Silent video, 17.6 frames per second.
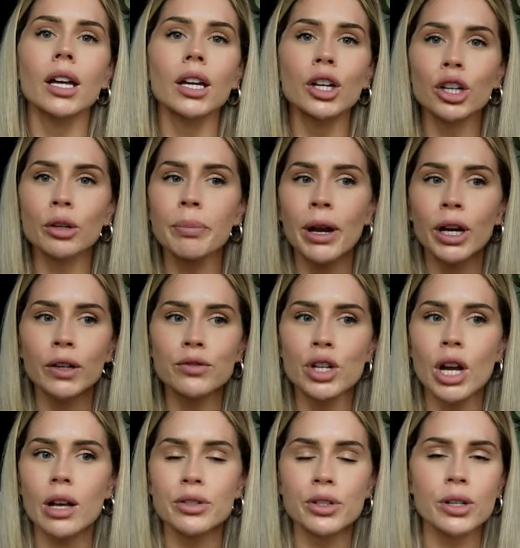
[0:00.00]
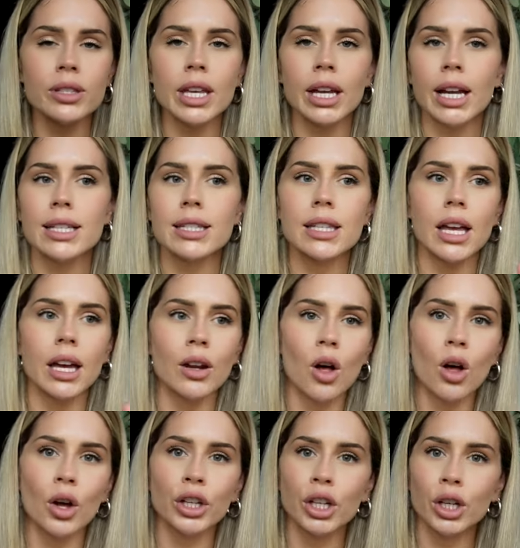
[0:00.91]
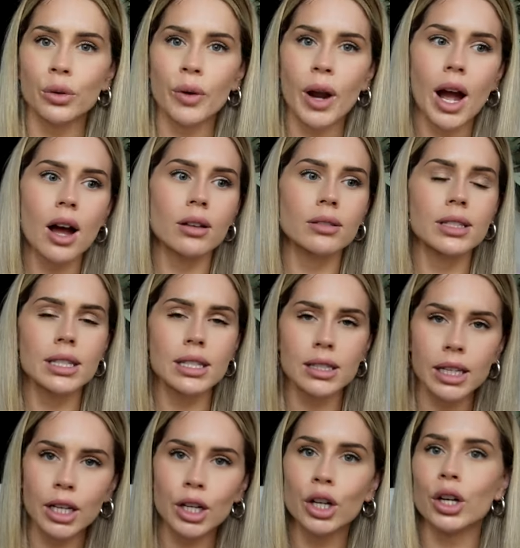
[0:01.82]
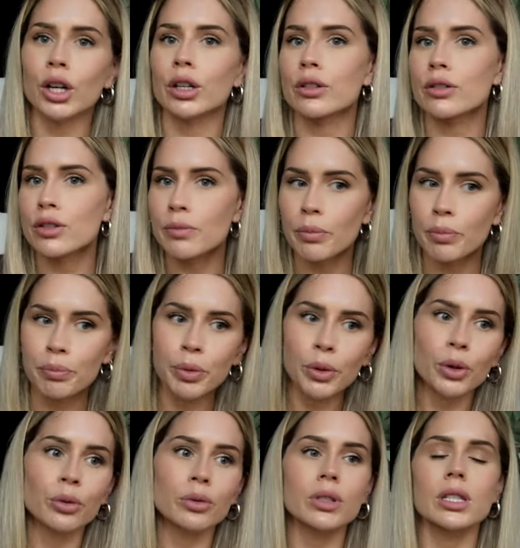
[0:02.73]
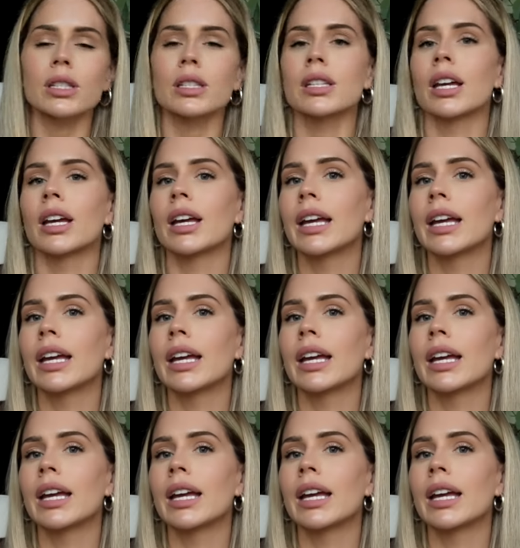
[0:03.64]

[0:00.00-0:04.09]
A good pair of trousers, like I said, all year round, sneakers, boots.